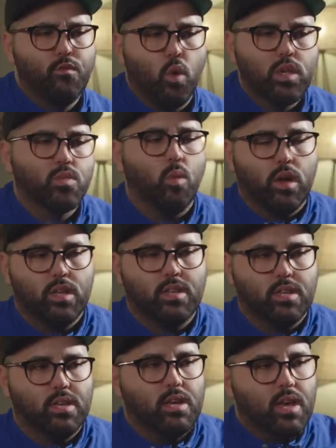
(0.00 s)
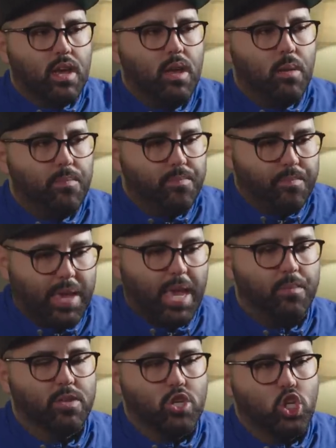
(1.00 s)
I've always wanted to be
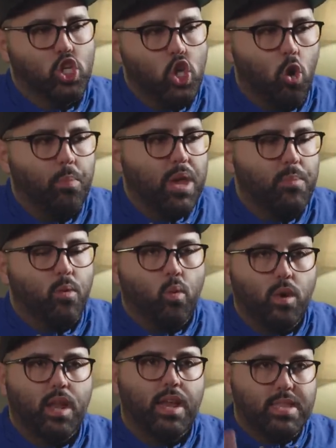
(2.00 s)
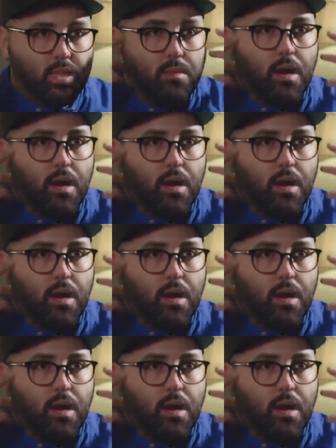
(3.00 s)
able to show people what it's